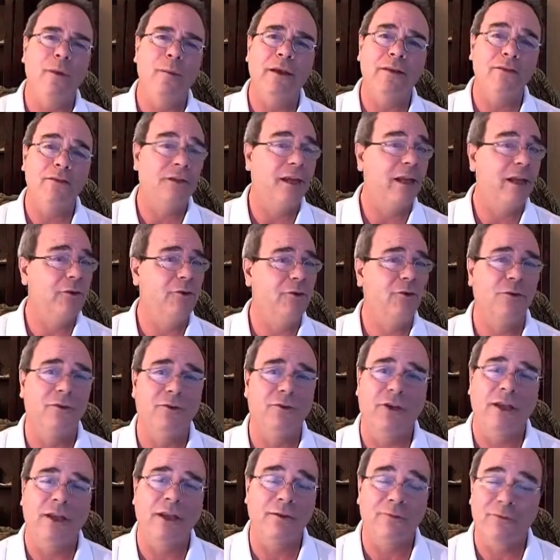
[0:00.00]
My schedule is
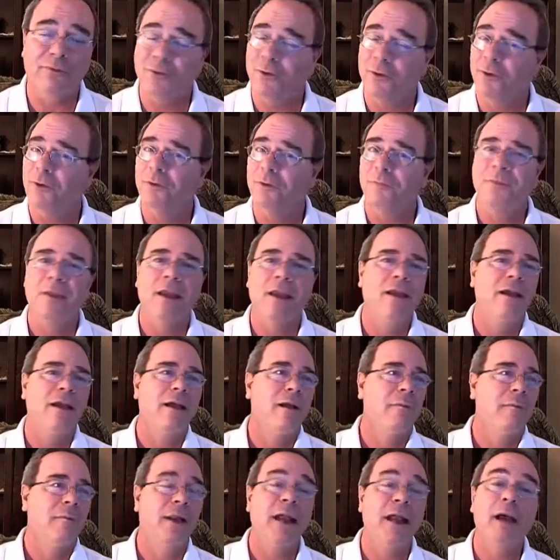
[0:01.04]
getting full,
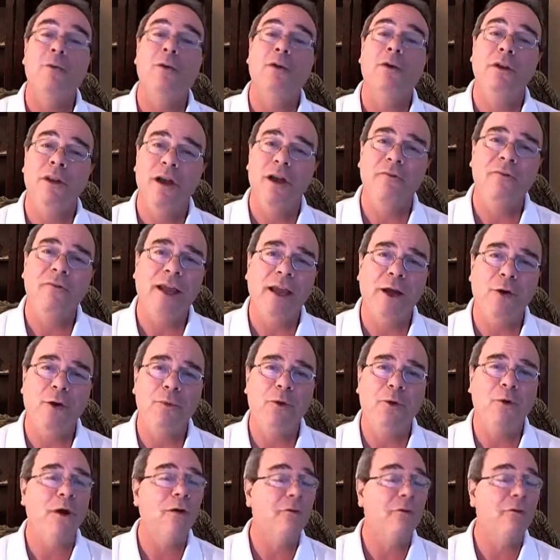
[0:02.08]
but I would love to help you.